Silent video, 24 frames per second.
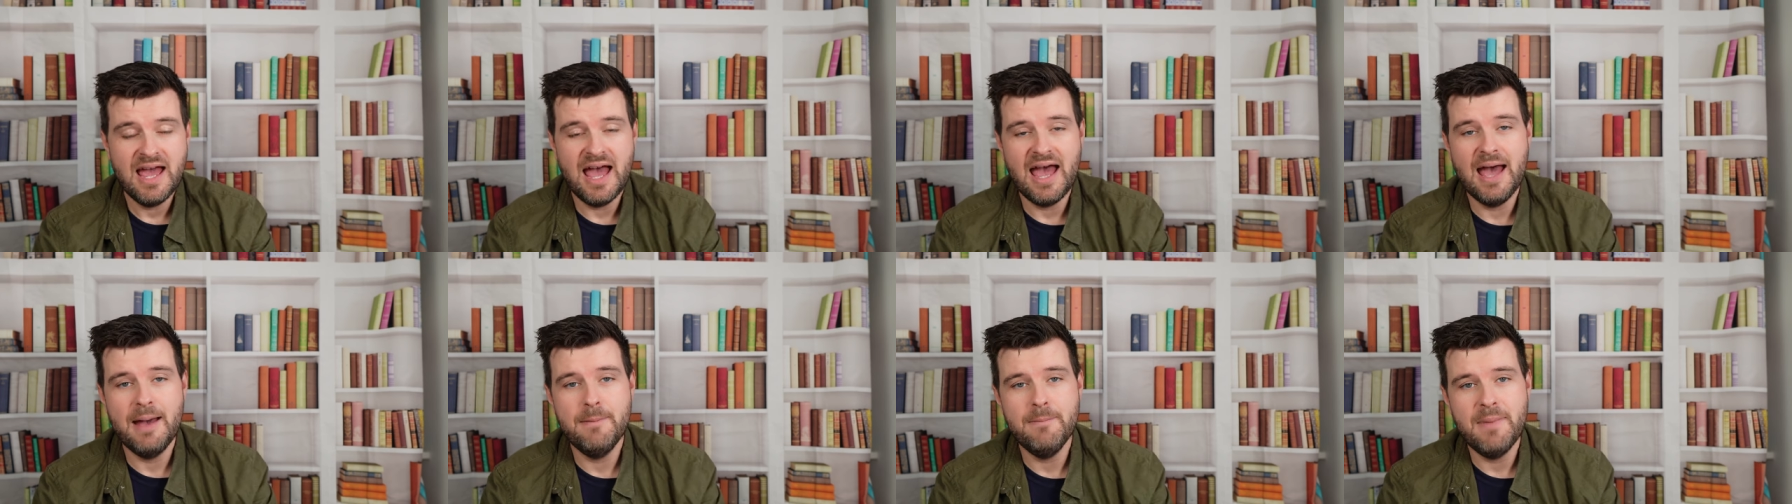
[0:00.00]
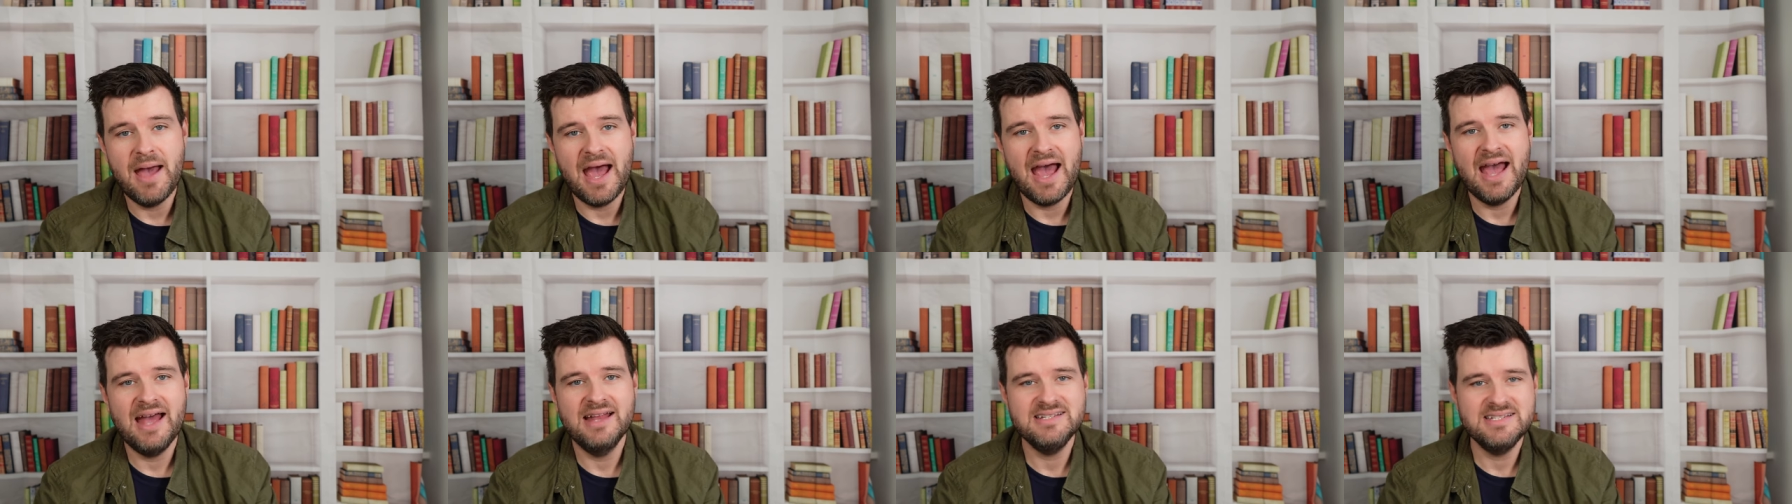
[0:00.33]

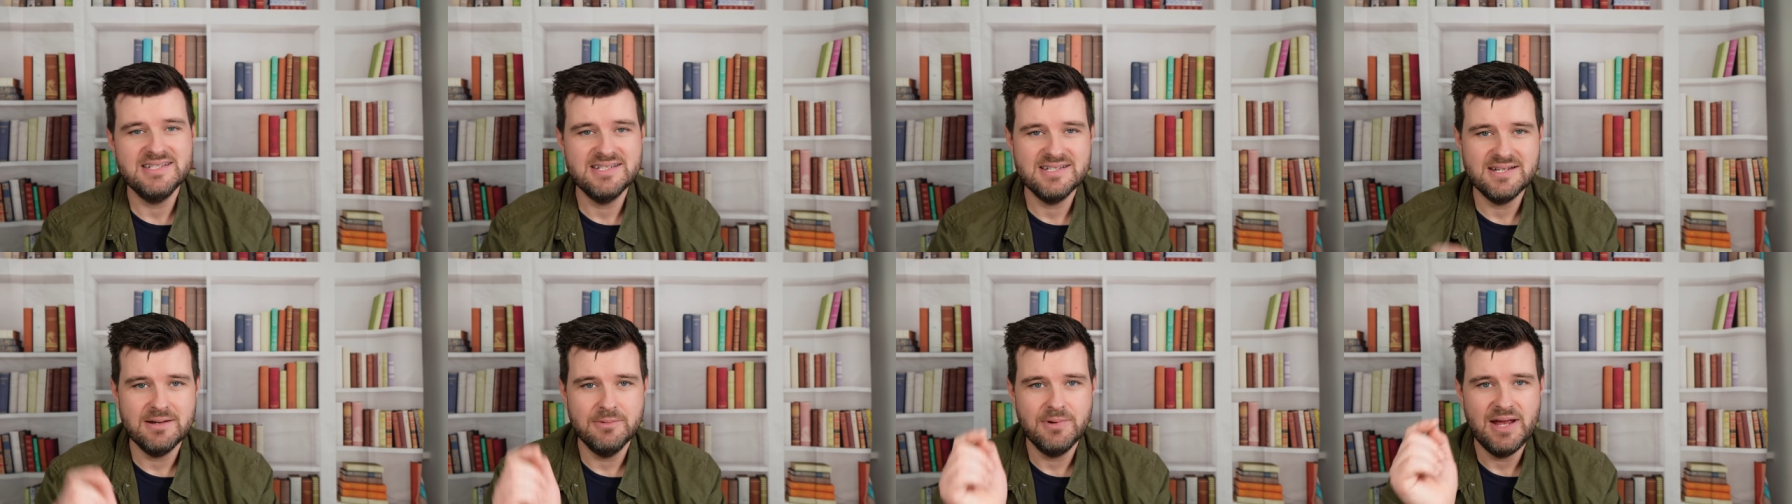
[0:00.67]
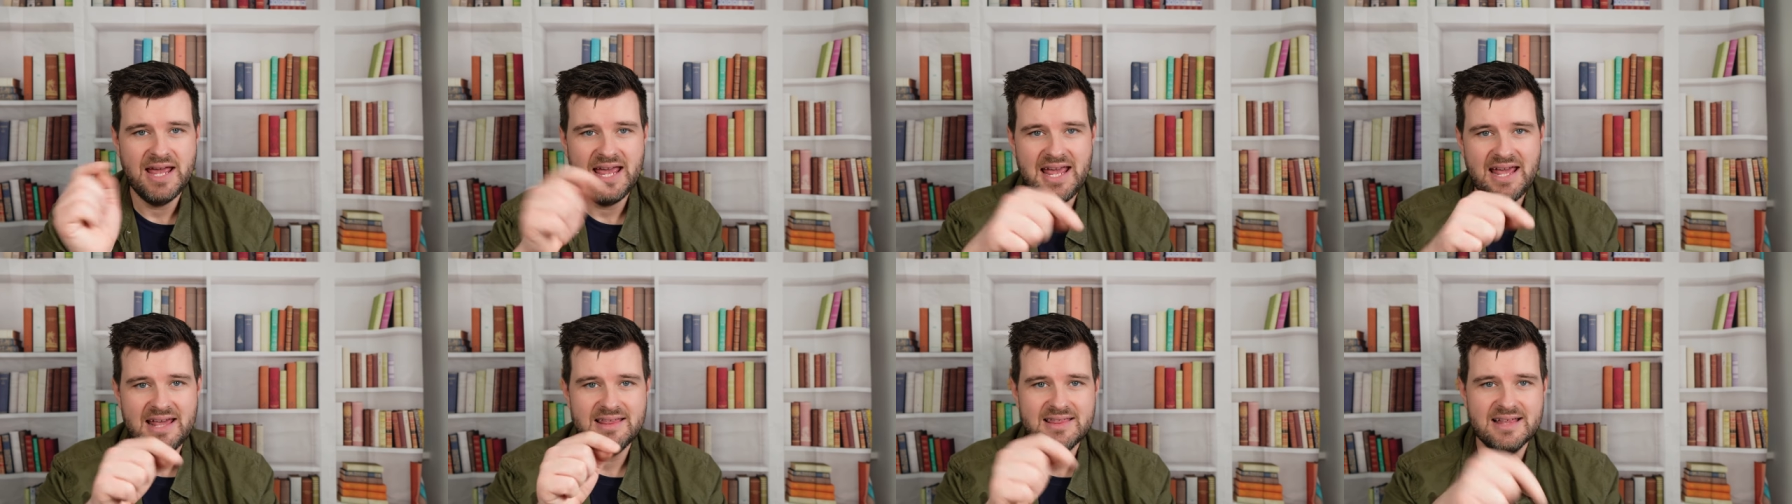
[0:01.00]
and so
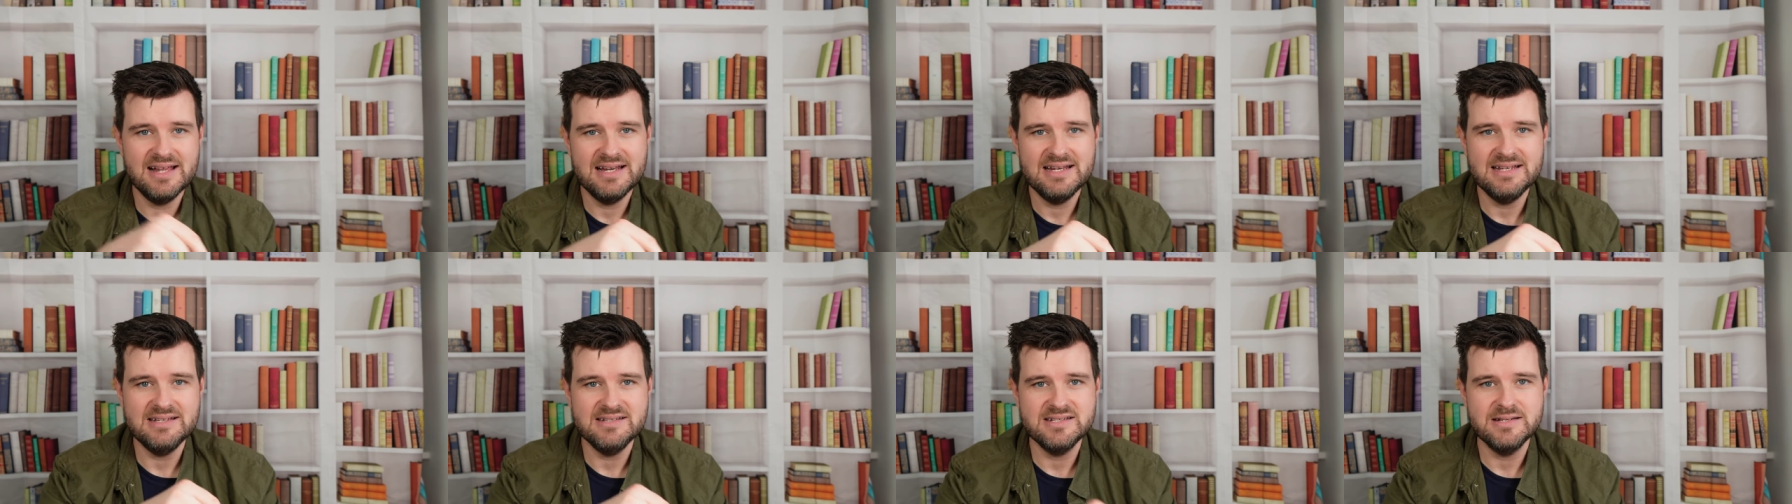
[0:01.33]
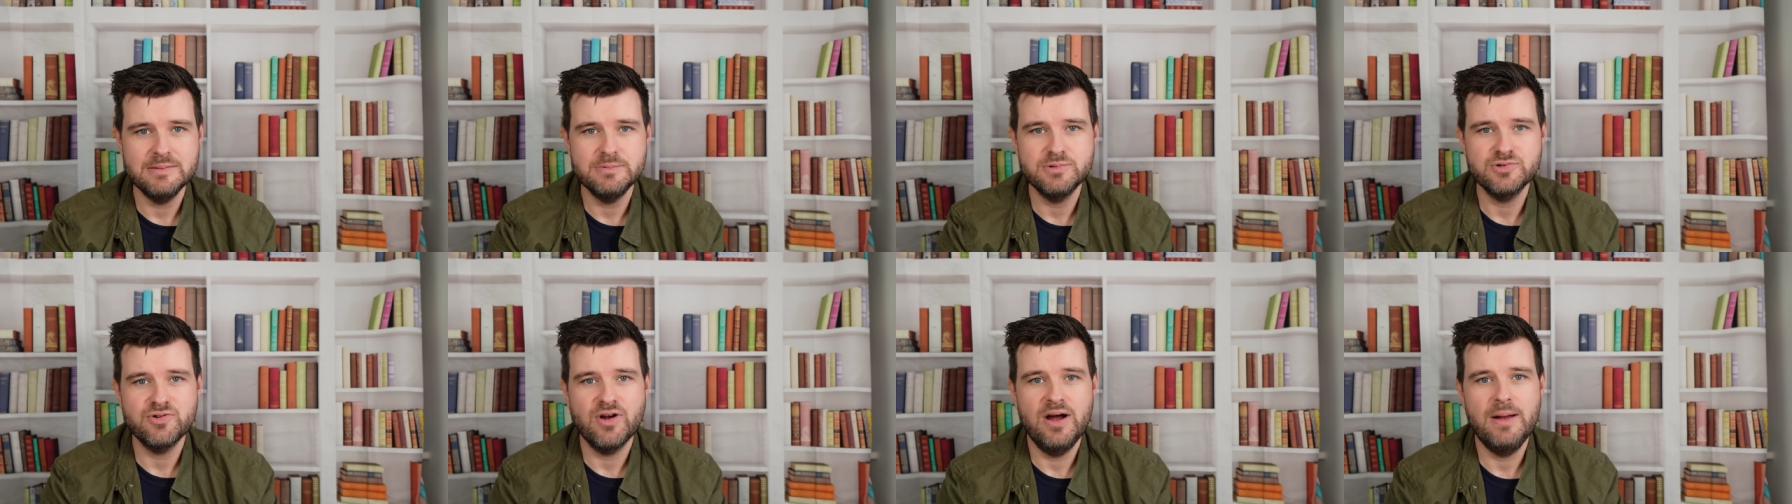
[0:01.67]
hit that little
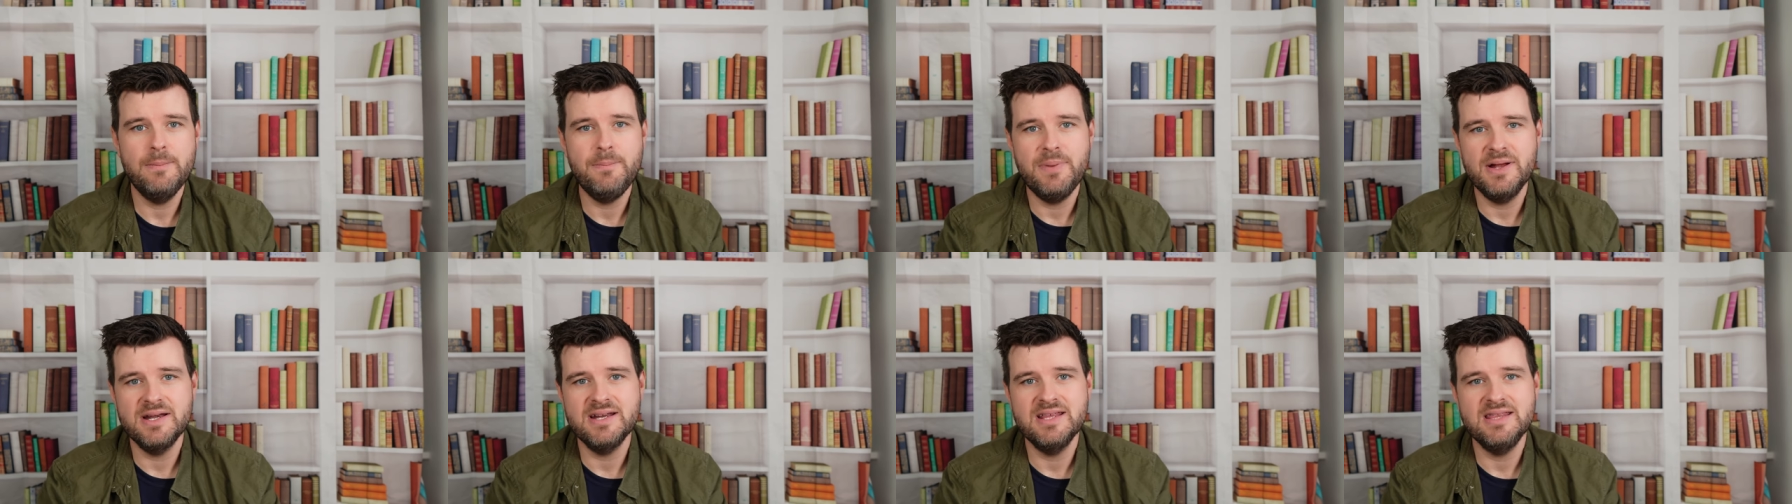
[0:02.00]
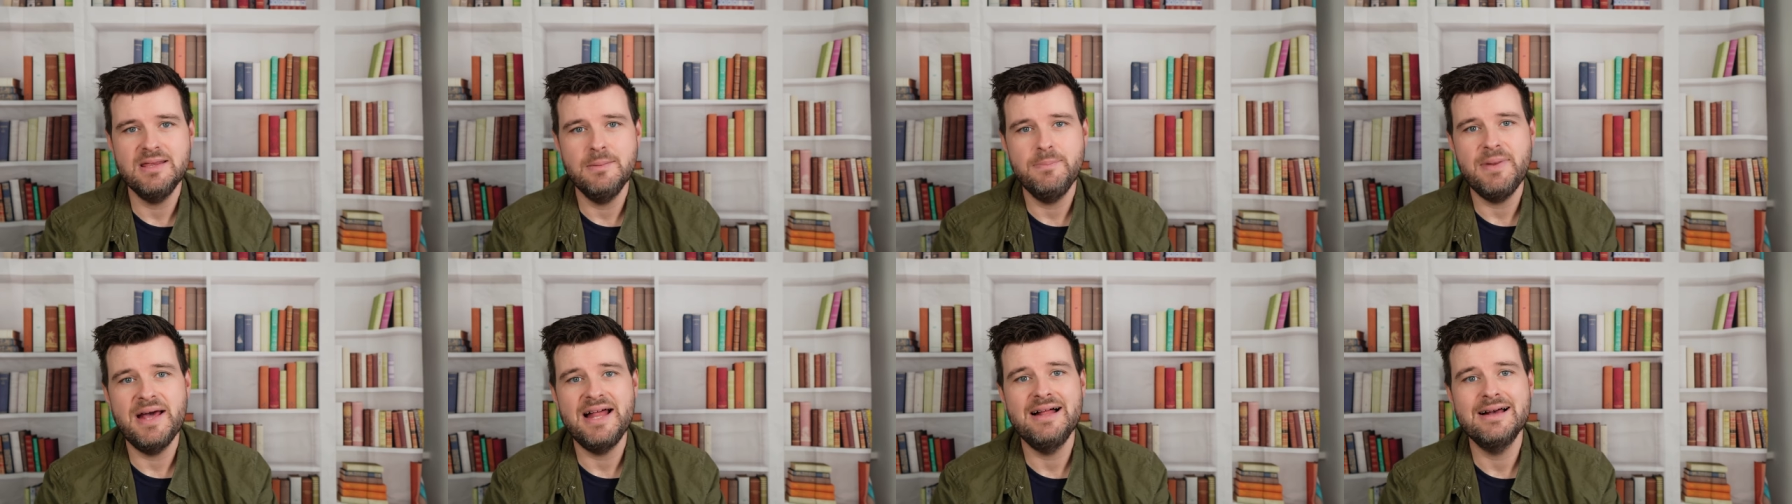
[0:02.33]
subscribe button
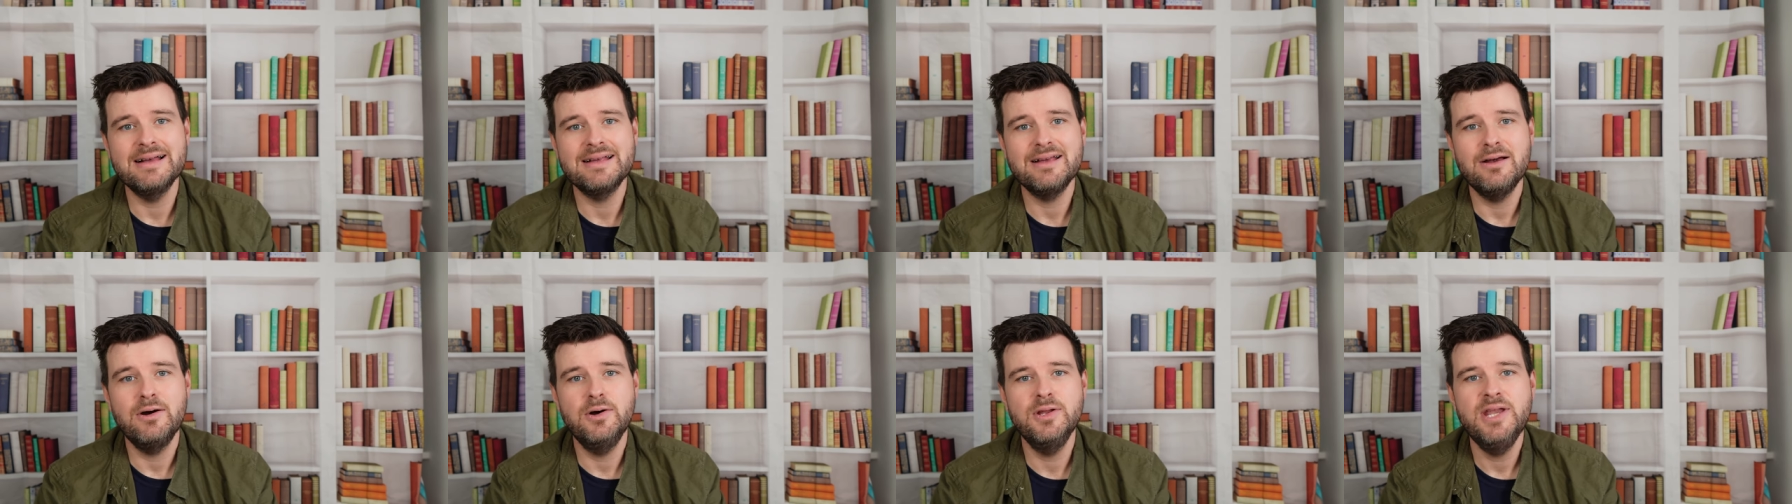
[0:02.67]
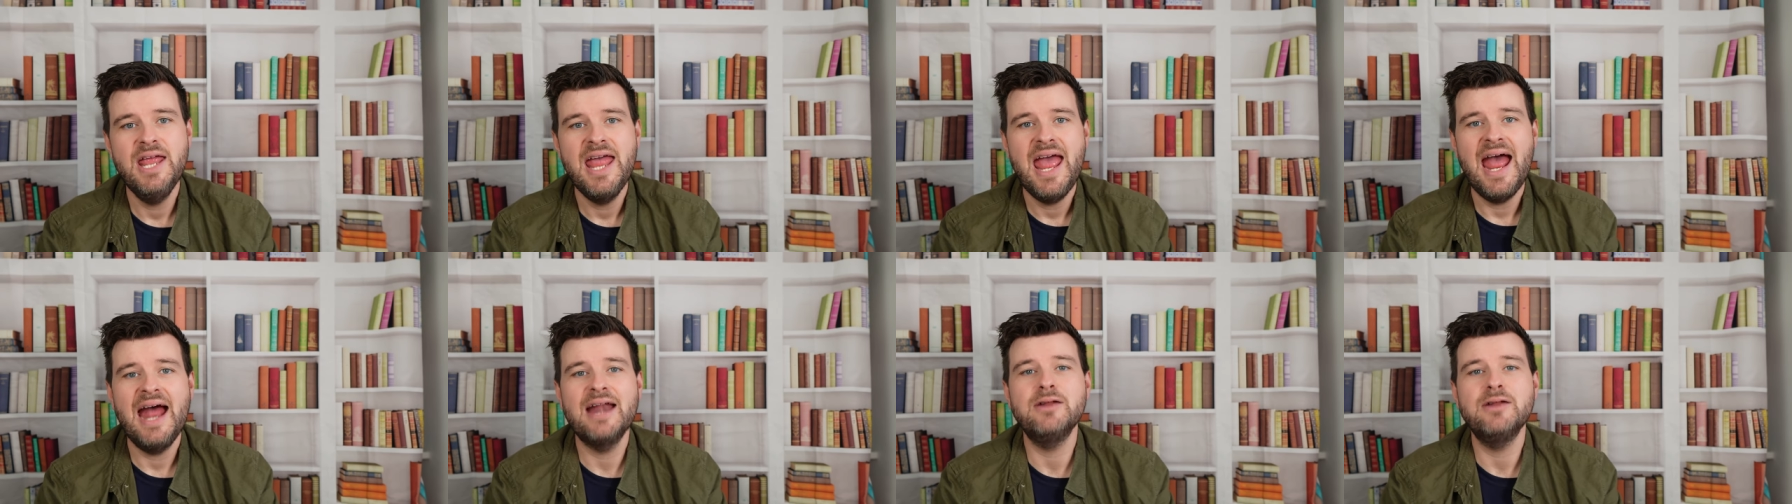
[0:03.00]
and the bell icon,